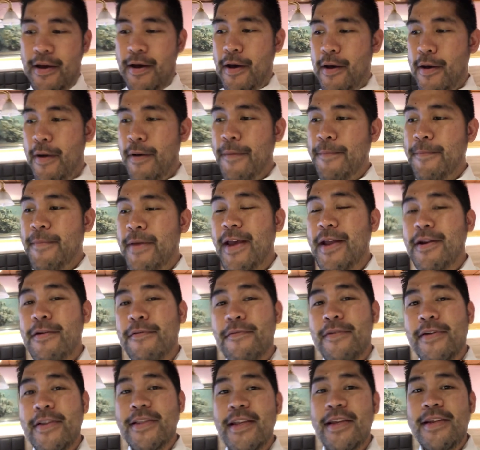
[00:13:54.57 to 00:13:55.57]
I had a
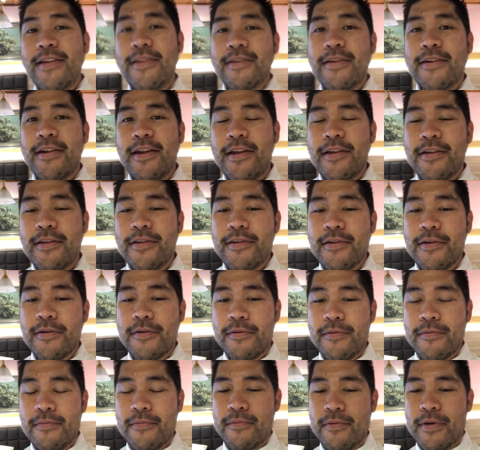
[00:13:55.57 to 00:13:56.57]
fun day today,
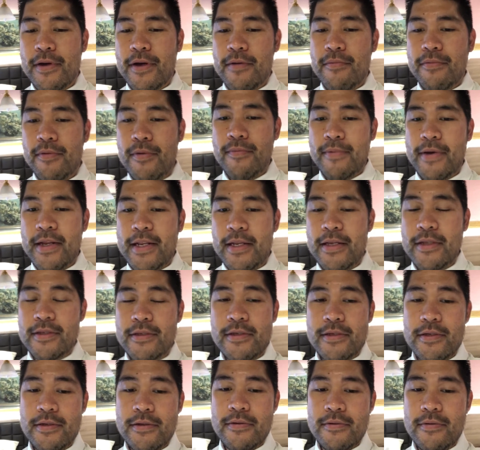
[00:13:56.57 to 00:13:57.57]
so we went
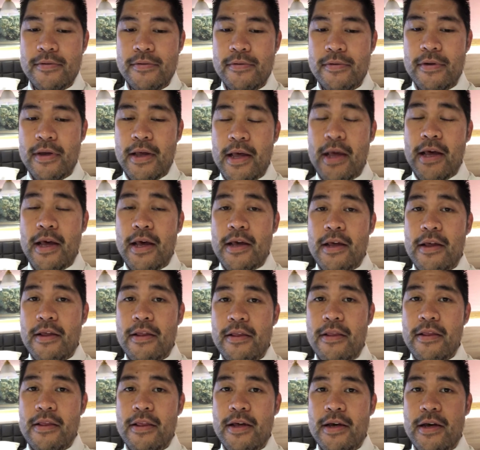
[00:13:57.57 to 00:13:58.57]
into
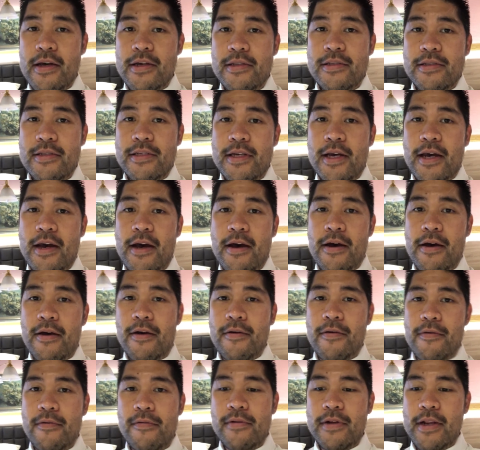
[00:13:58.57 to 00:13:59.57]
the
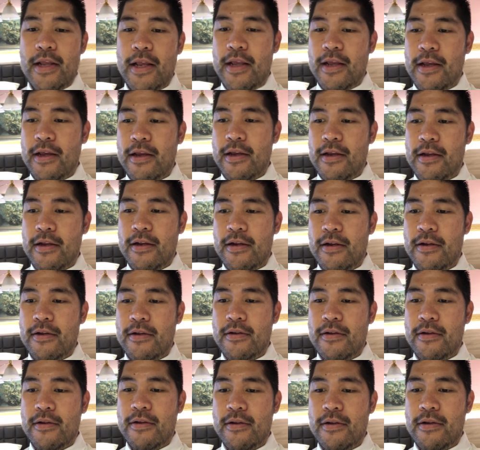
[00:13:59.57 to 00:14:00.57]
town,
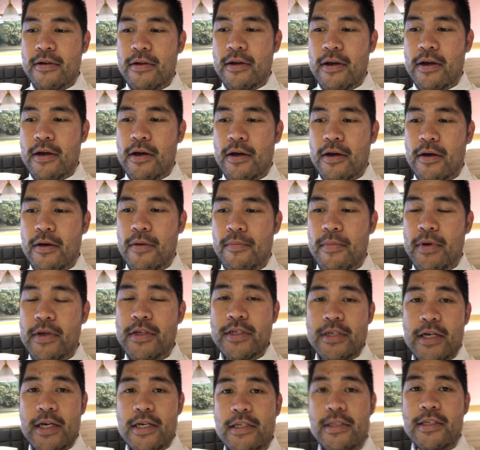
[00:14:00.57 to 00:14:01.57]
and
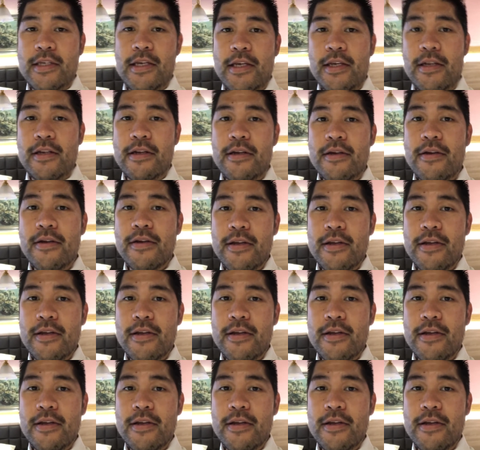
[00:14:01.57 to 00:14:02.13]
as you guys seen